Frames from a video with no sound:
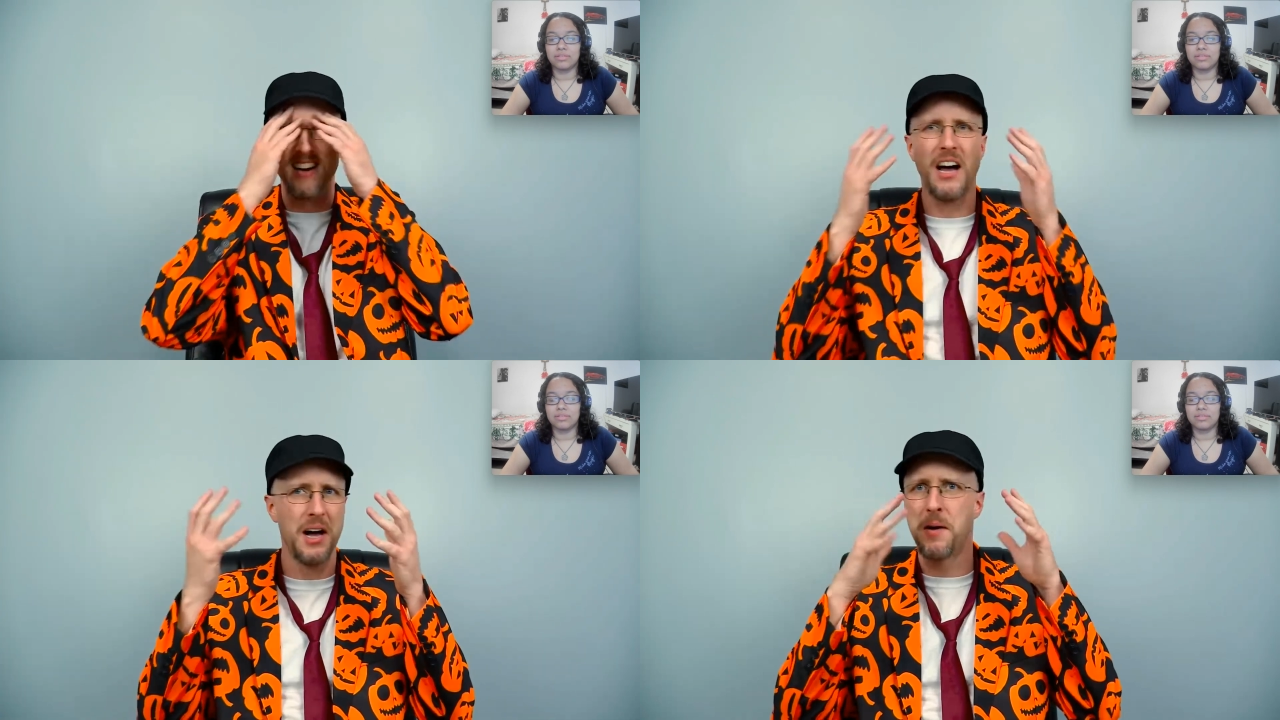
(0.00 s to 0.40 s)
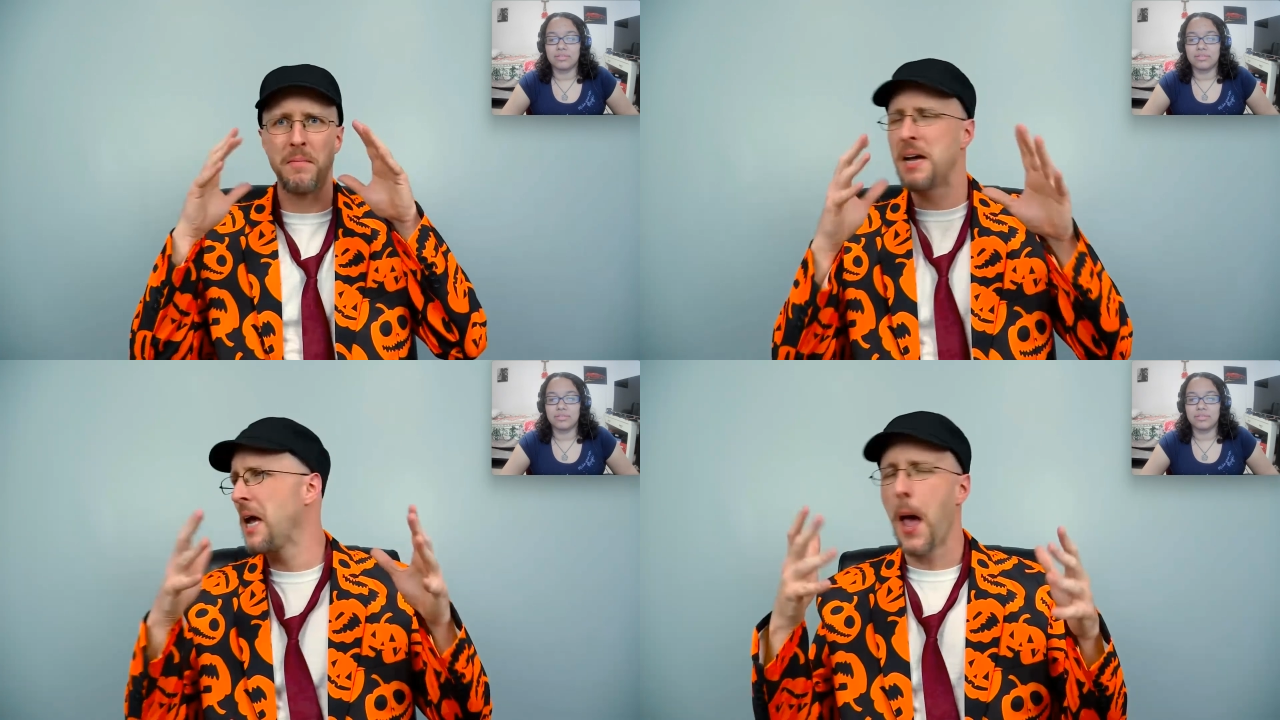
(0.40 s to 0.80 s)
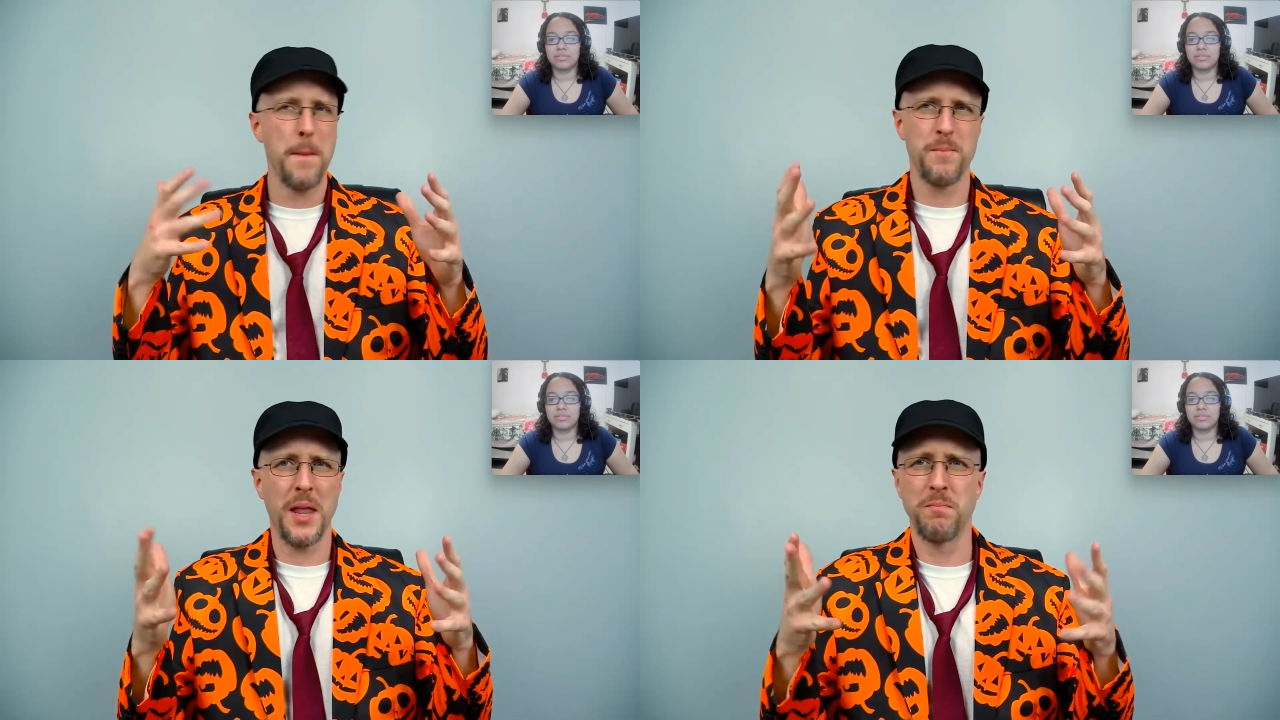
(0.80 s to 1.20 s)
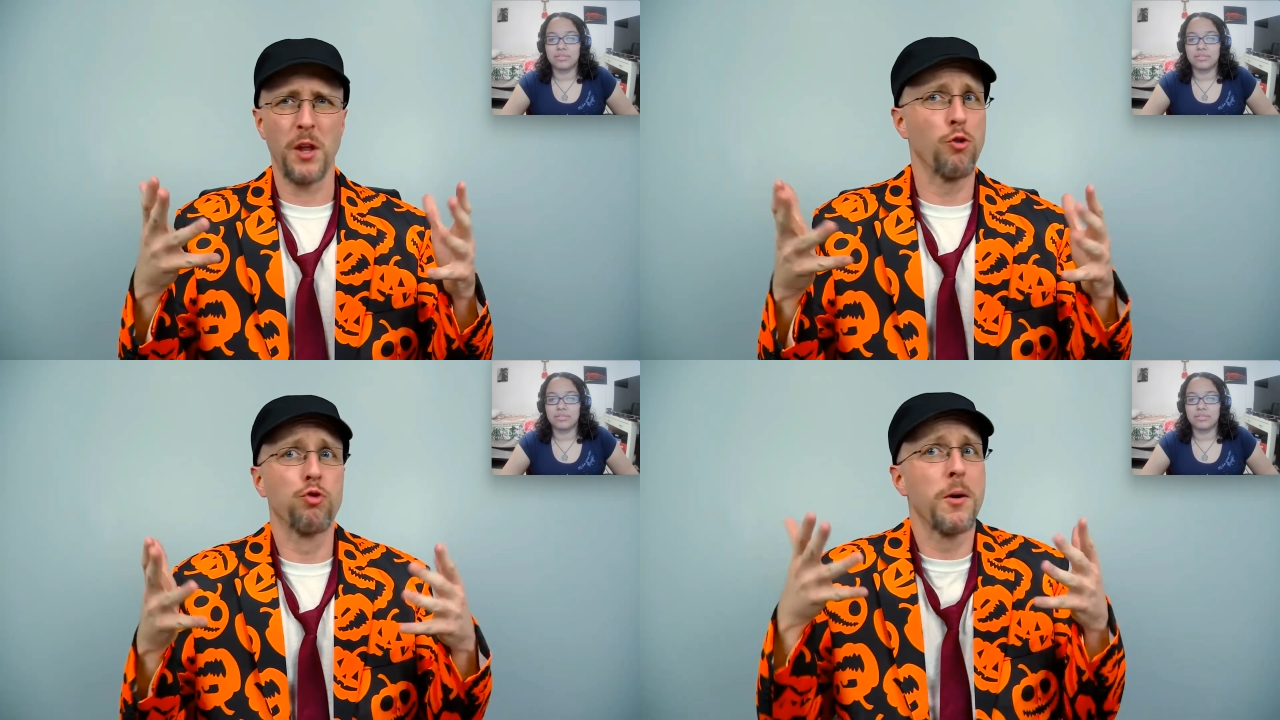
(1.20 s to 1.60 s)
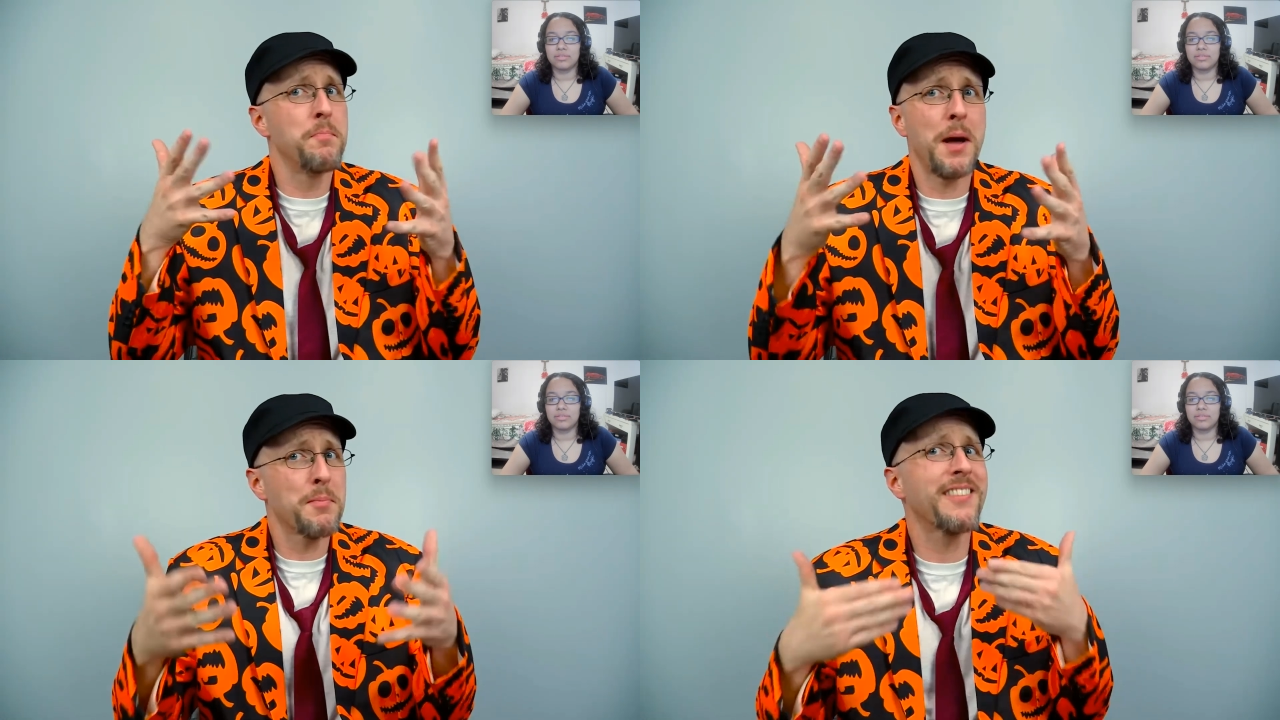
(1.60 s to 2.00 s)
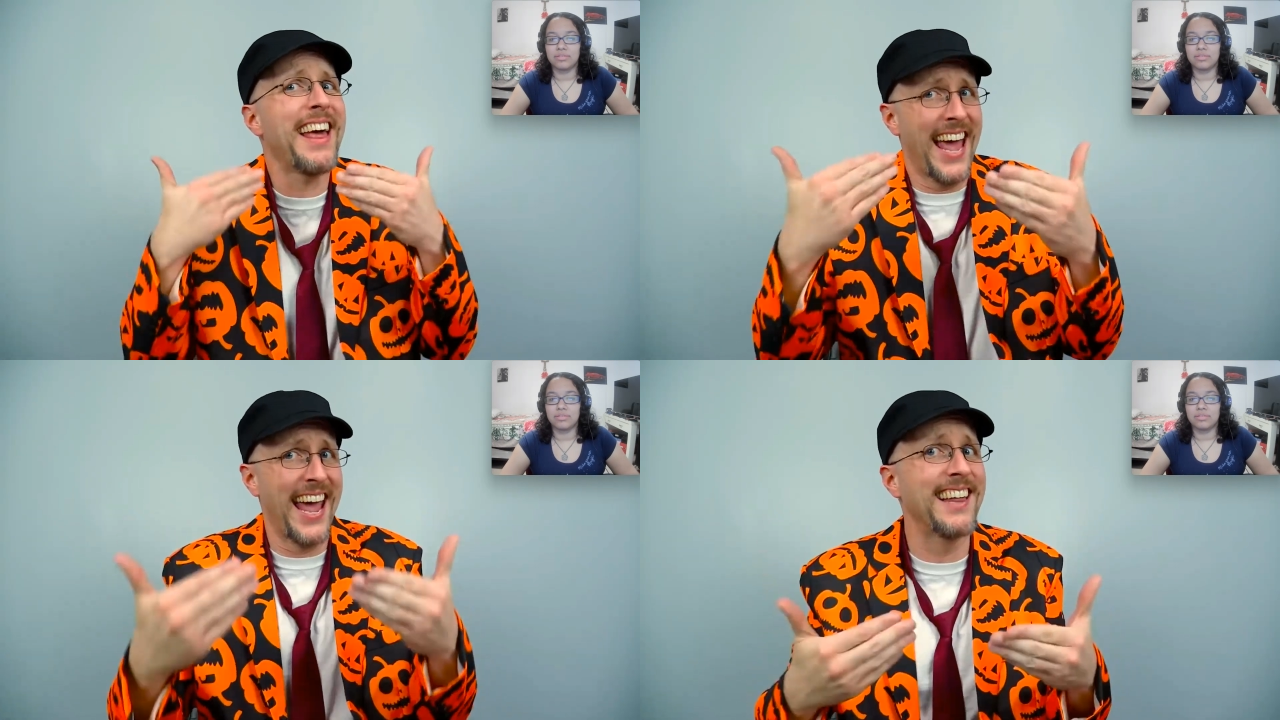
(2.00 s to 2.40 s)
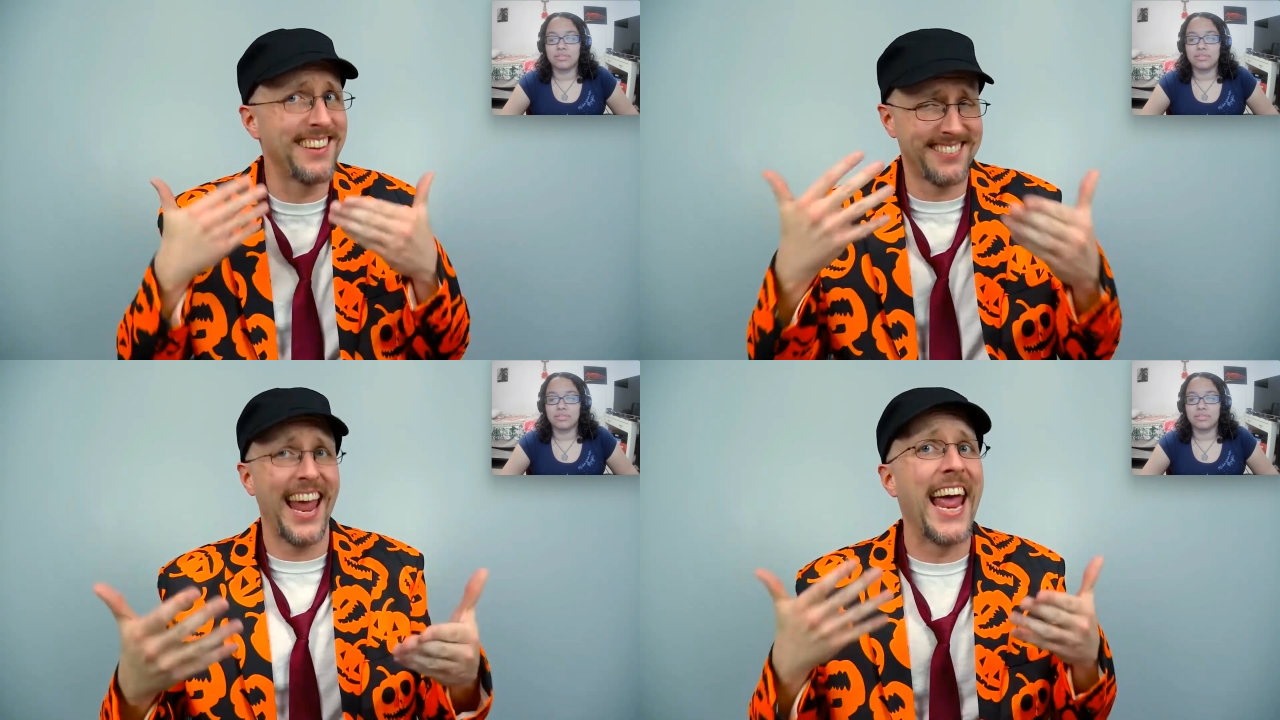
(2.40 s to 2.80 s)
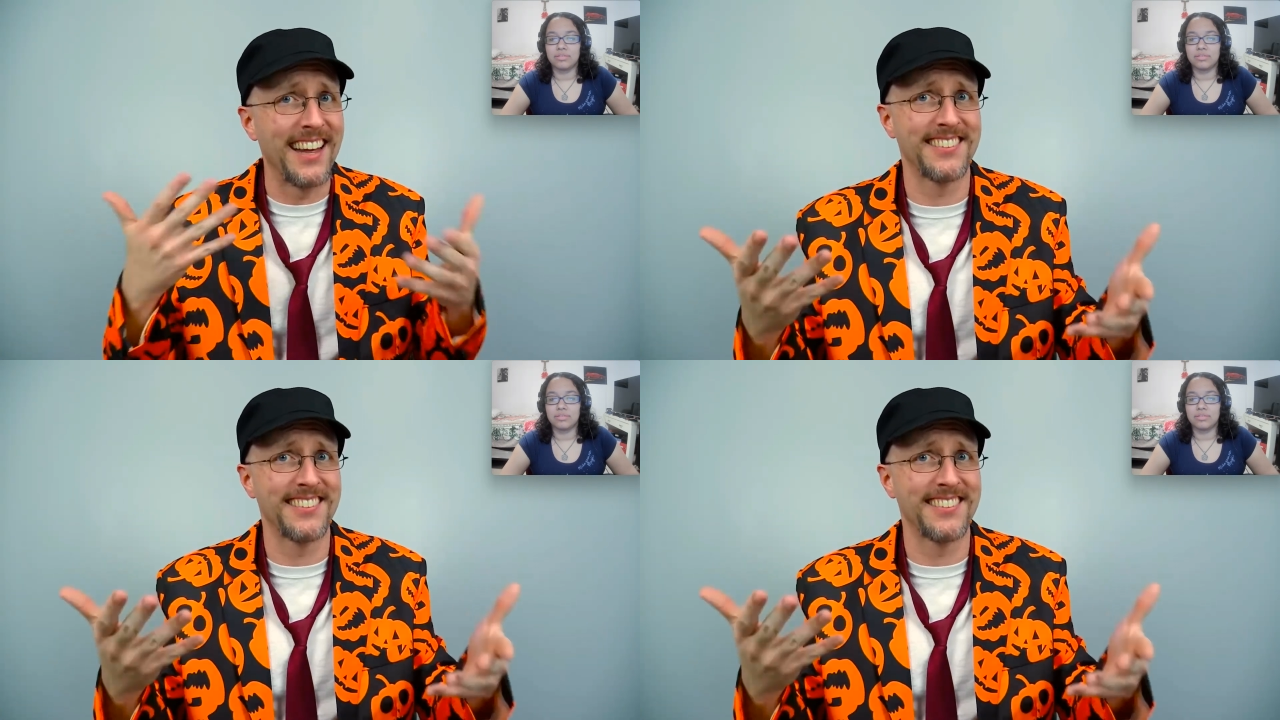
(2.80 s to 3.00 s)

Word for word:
Speaker 1: All right, um, Remember the headless